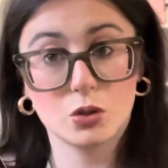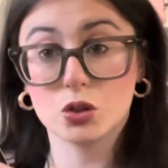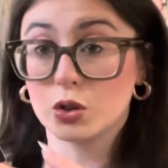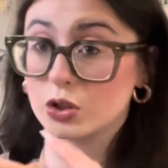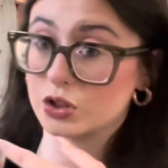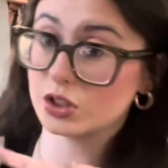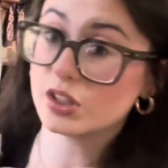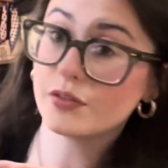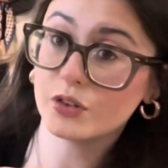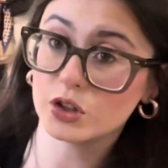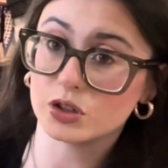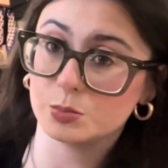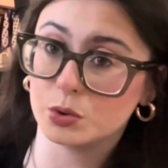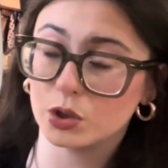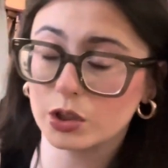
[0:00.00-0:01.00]
this is the
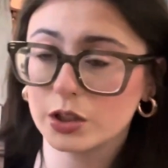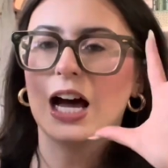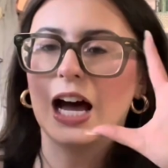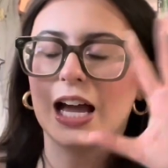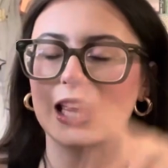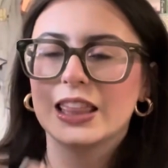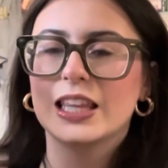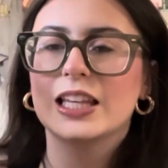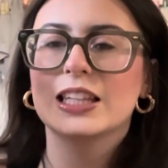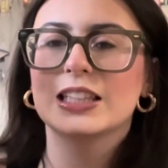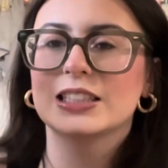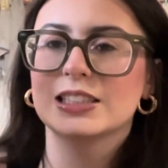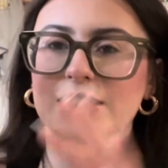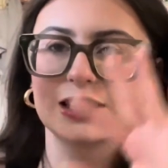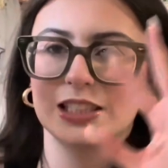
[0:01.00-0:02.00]
first book. I think this
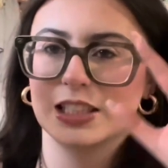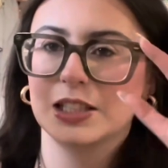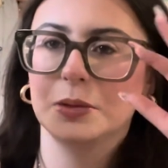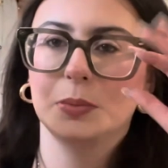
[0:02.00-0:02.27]
is gonna